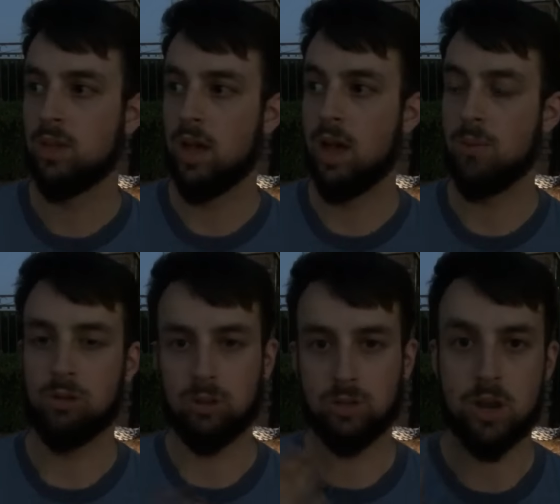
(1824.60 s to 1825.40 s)
um,
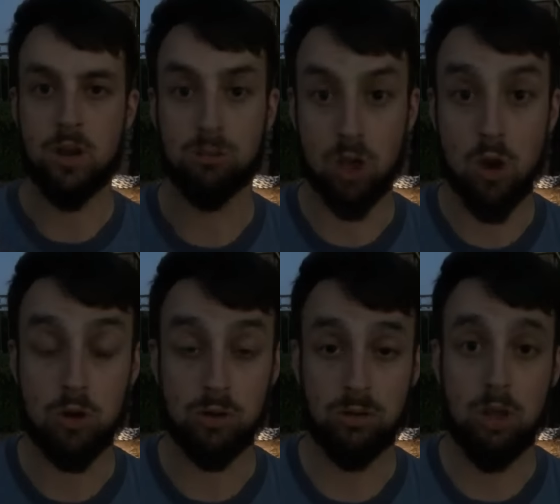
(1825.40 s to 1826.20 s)
you know, low,
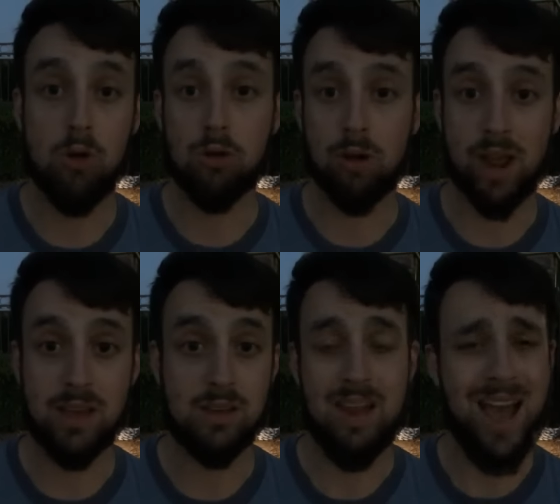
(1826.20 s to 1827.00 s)
low
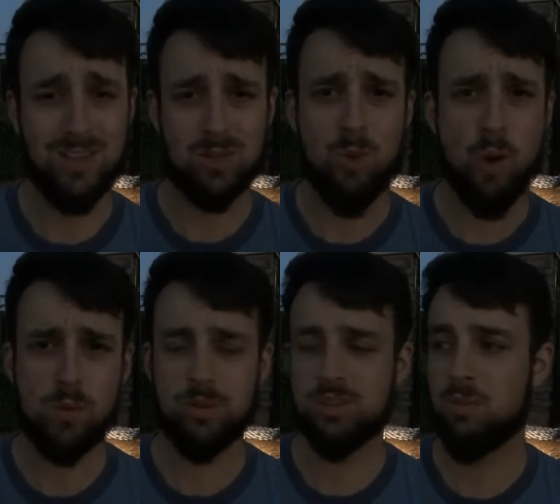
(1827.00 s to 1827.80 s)
grade, not
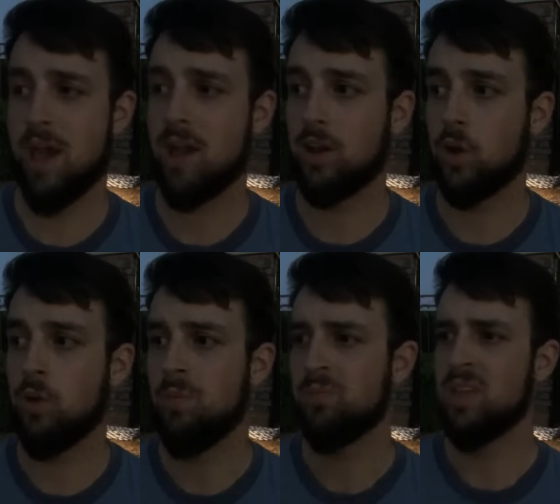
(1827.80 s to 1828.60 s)
smokable tobacco,
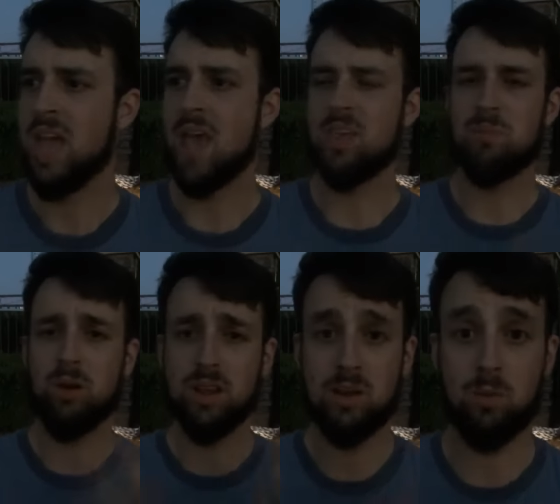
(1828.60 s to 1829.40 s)
and they'll
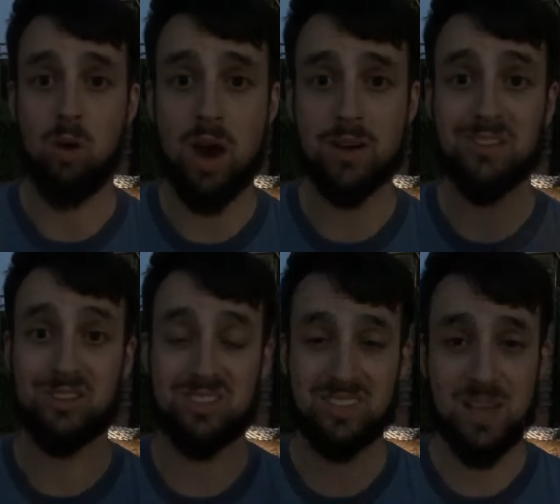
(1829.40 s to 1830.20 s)
put it in water and
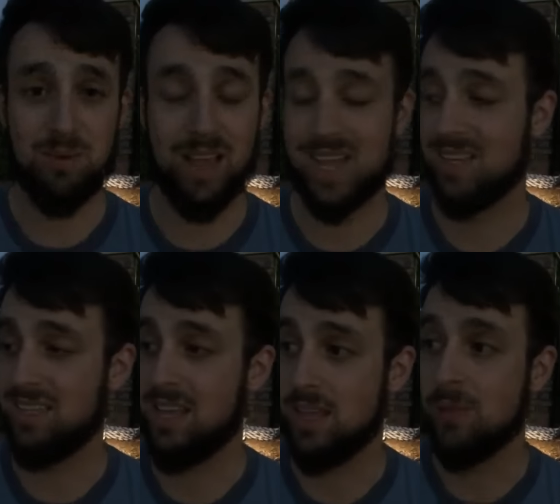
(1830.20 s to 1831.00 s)
they'll steep it like a
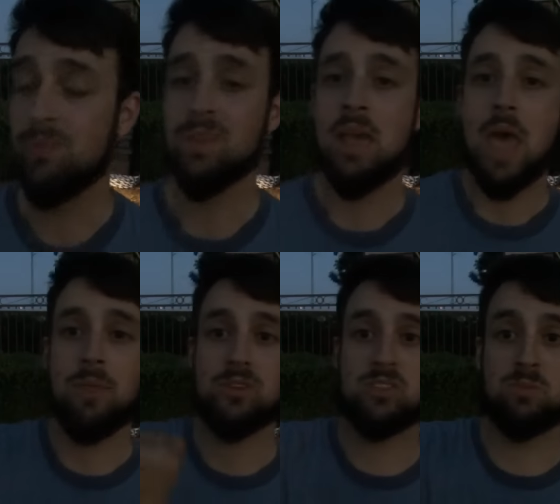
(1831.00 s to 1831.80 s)
tea and
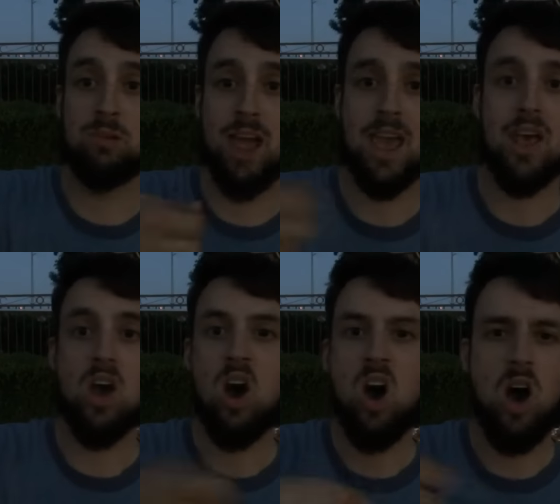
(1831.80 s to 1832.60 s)
they'll spray it
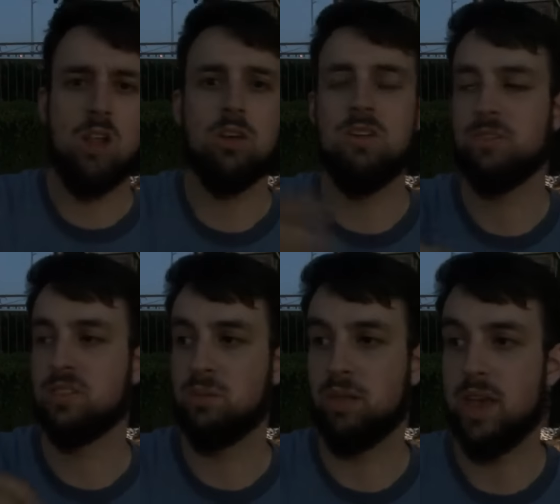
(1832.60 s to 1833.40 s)
all over
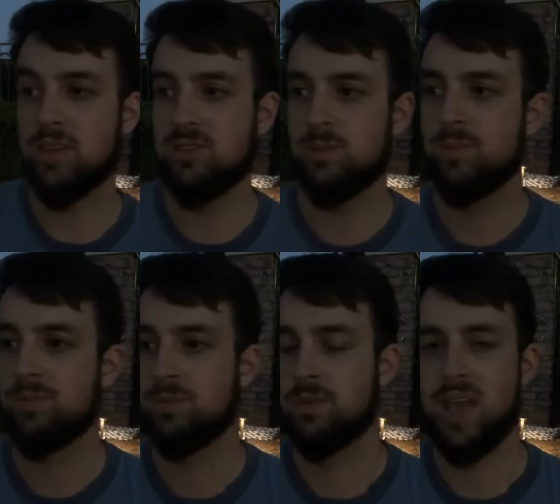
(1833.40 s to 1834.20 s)
the place.
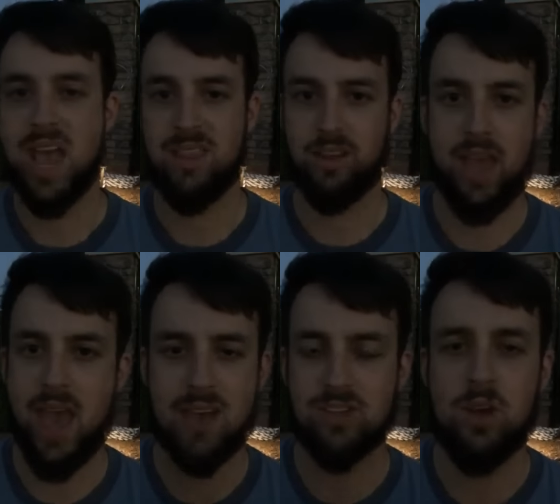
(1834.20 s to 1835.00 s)
And it
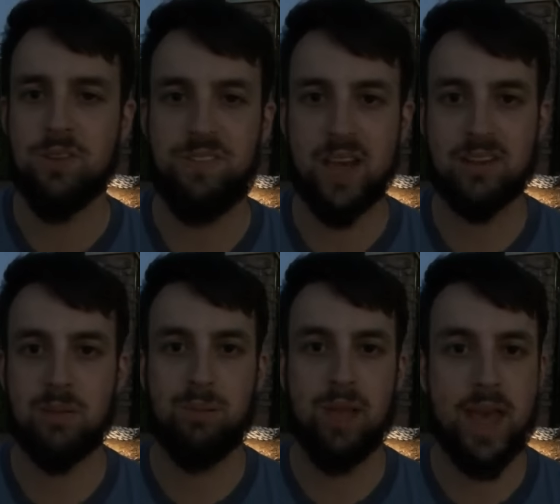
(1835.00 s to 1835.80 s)
has no effect
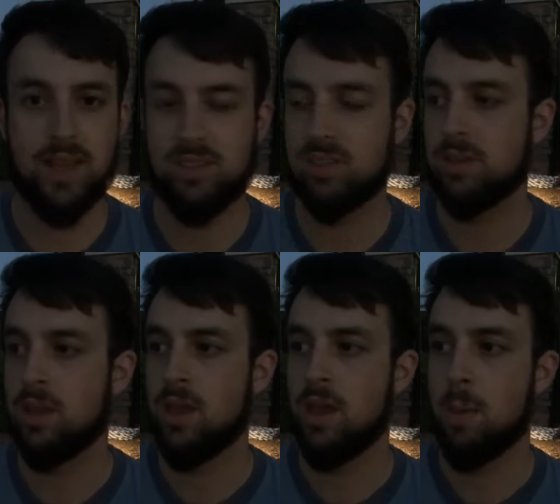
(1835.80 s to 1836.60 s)
on plants,
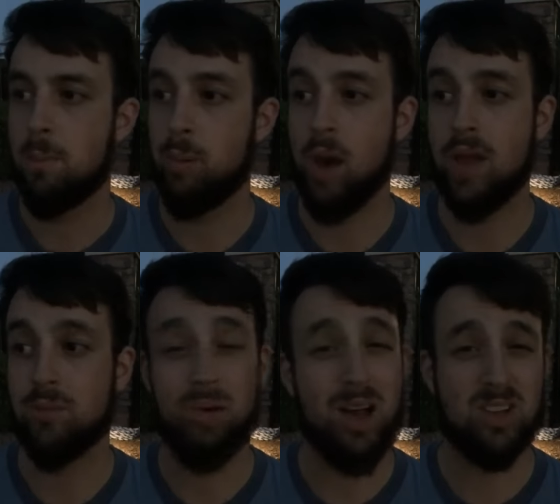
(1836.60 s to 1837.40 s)
but
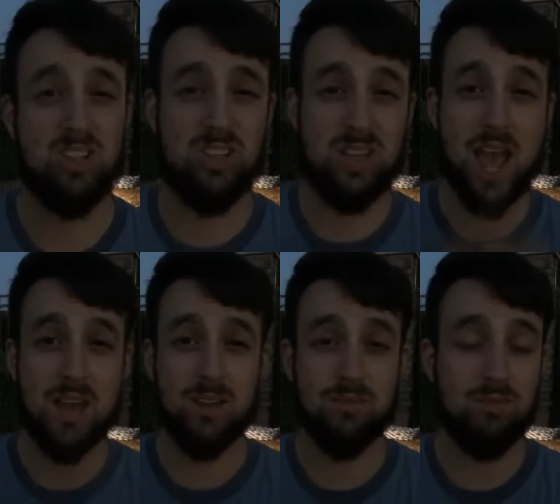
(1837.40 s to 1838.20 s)
bugs just
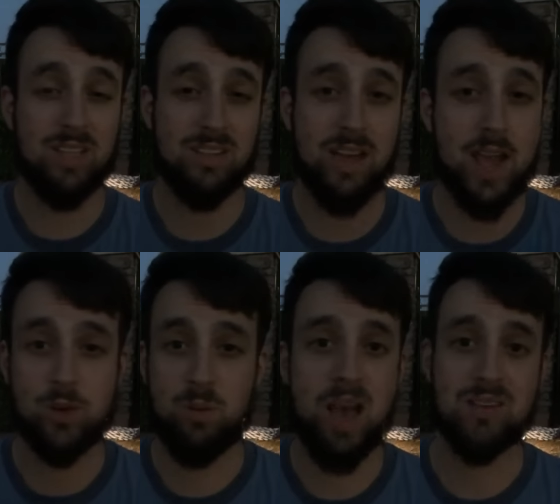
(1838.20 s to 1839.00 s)
kind of, it's a
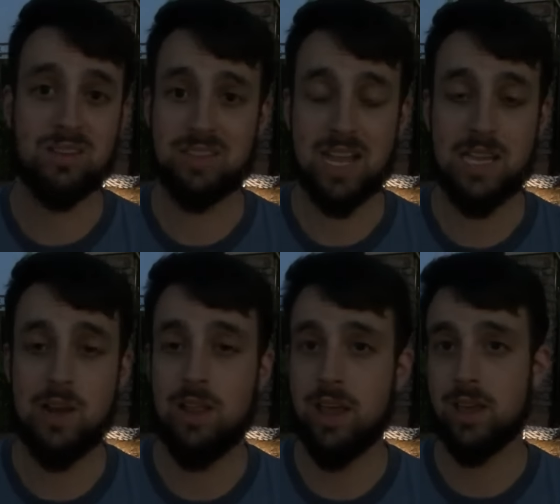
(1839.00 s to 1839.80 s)
natural pesticide. They
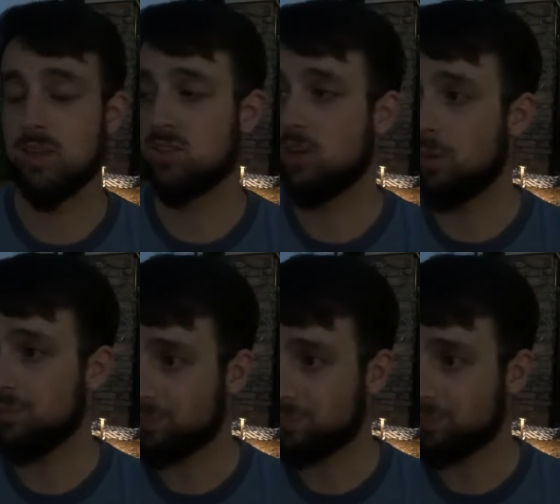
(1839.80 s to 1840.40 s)
don't like it. So,